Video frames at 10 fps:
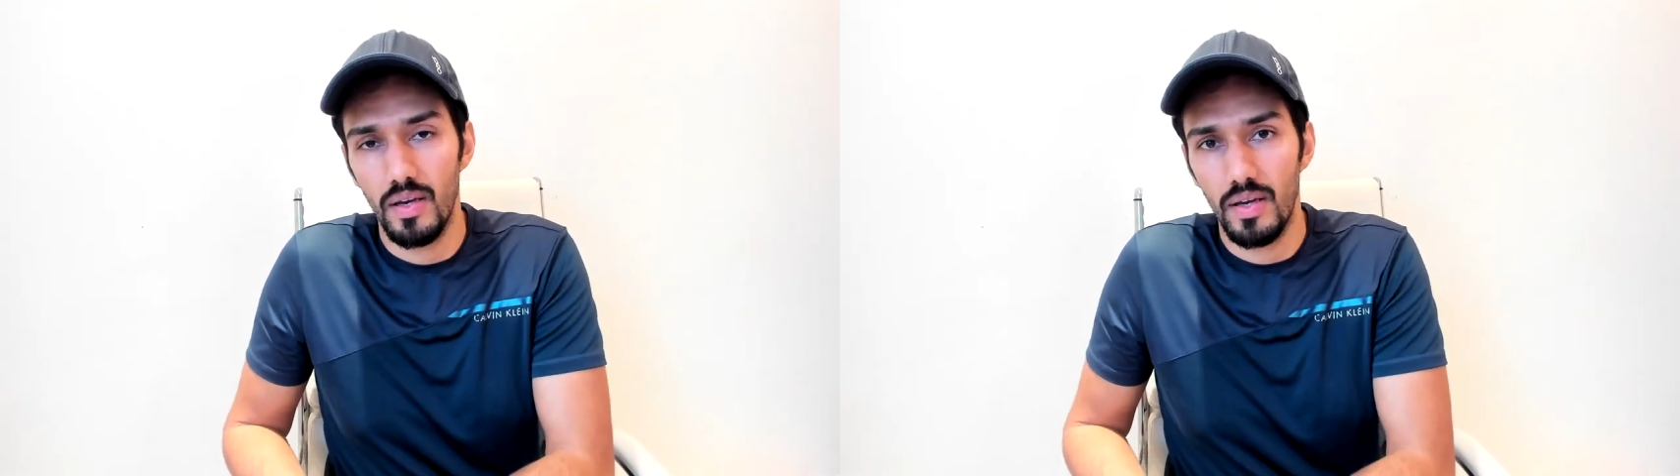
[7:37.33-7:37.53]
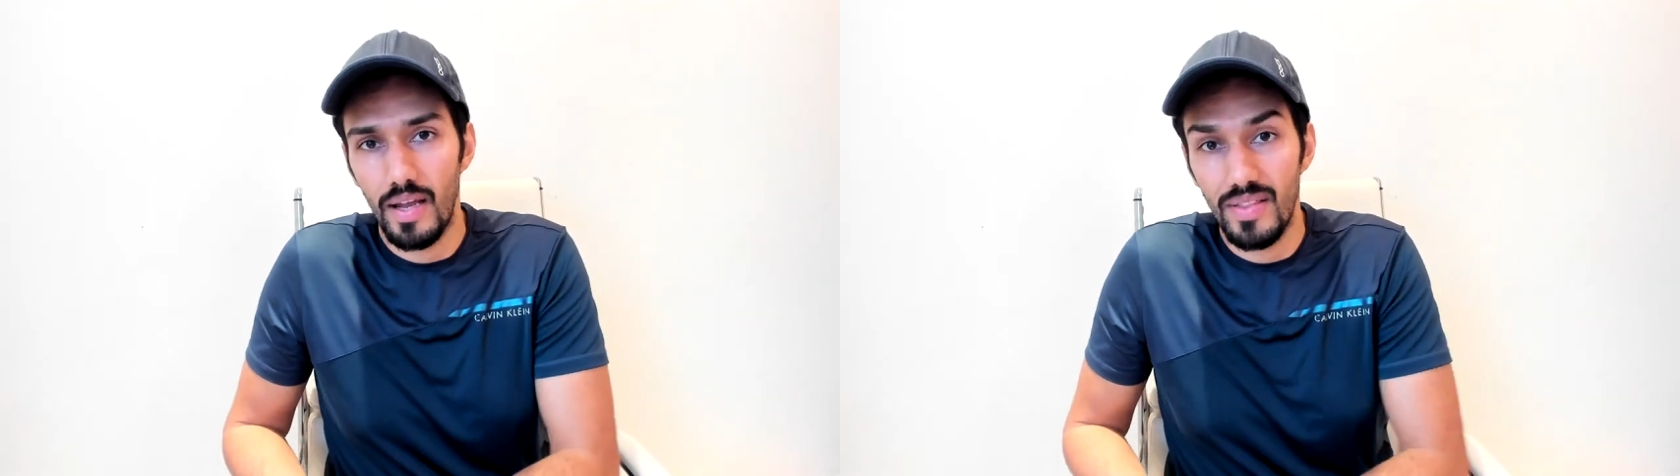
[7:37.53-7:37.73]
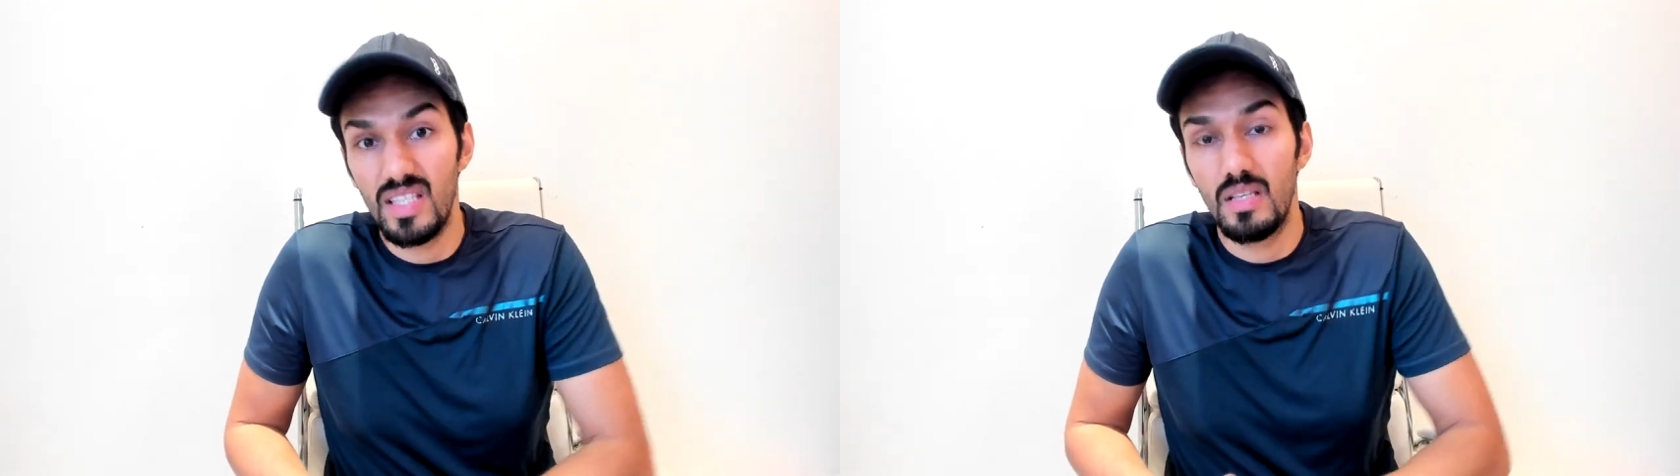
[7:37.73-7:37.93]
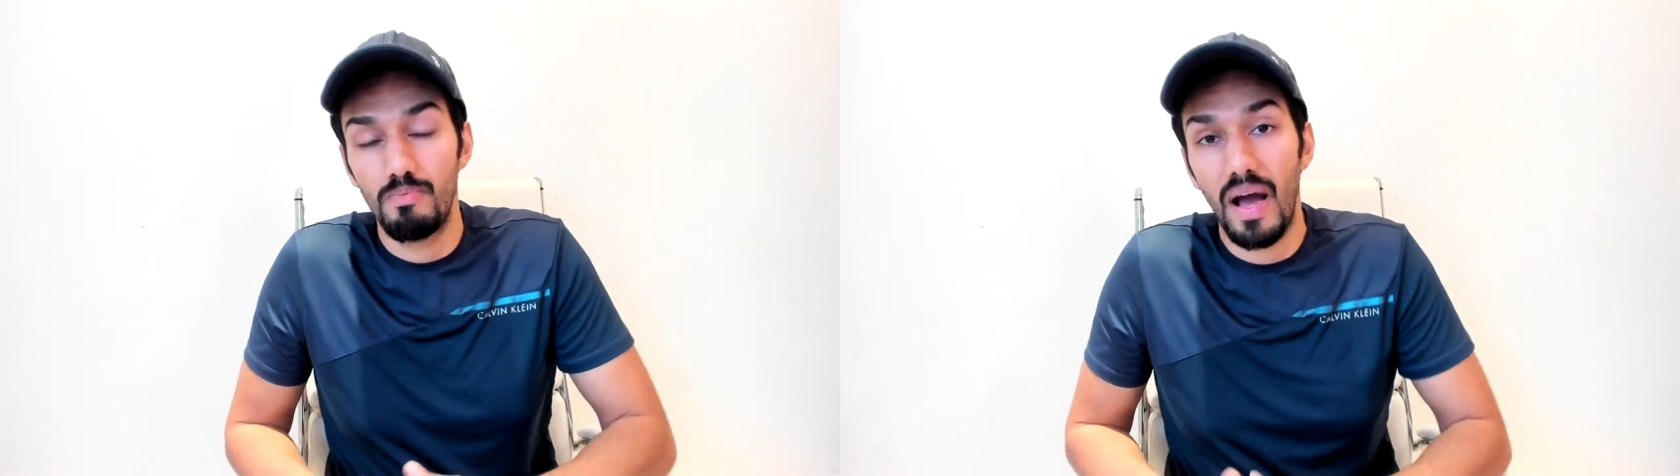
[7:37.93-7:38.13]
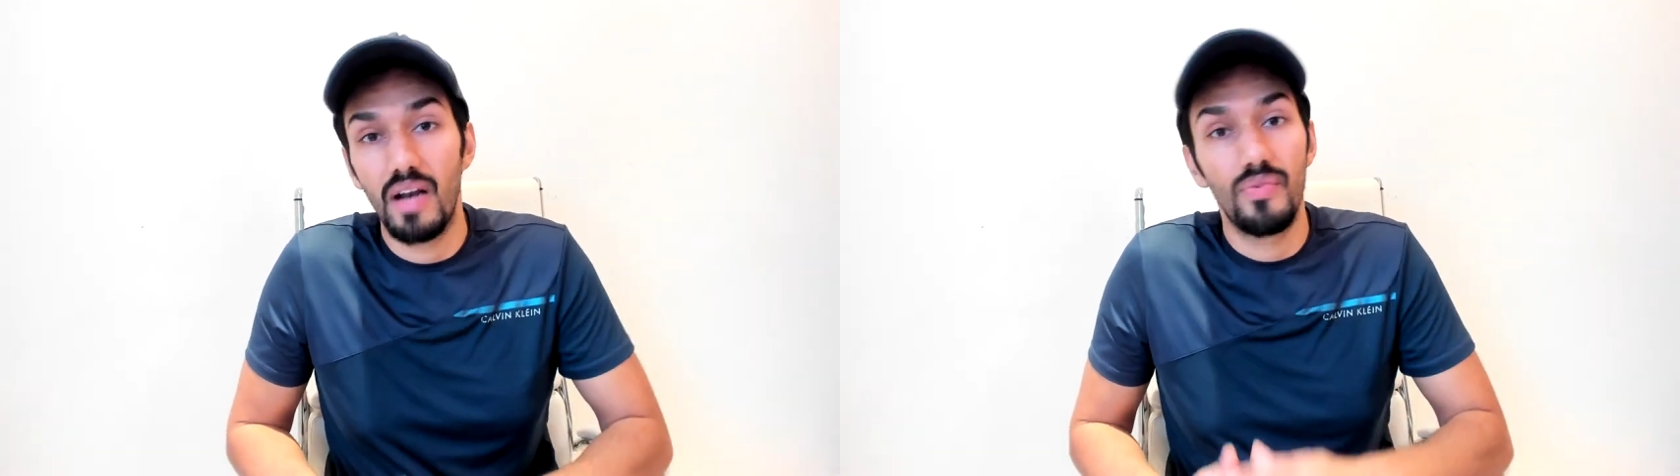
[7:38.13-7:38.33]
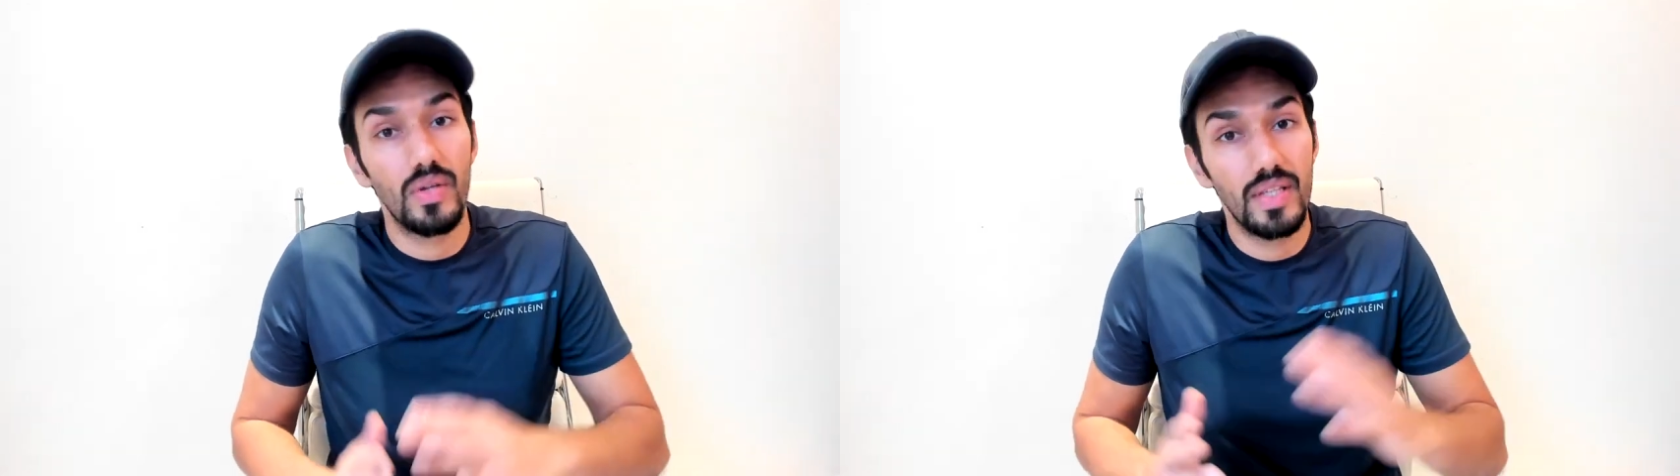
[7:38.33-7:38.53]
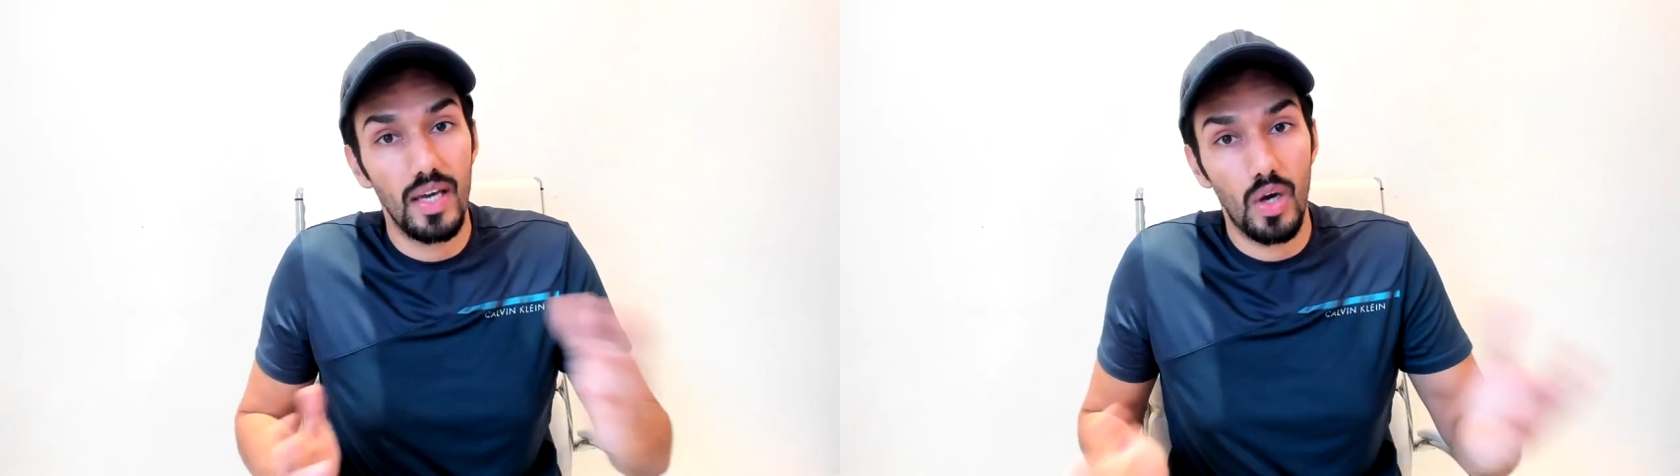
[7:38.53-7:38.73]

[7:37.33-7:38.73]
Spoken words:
Now, this is bad for the